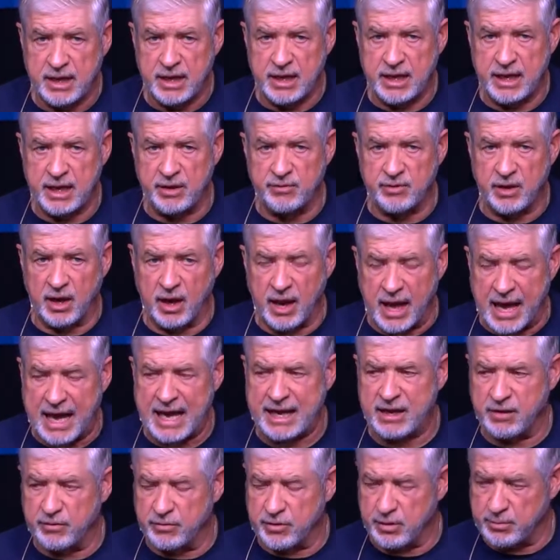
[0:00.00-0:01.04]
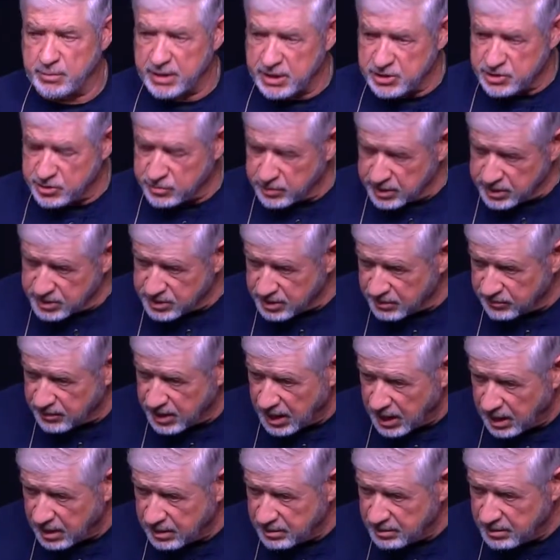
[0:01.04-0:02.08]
in the light of the mysteries of God.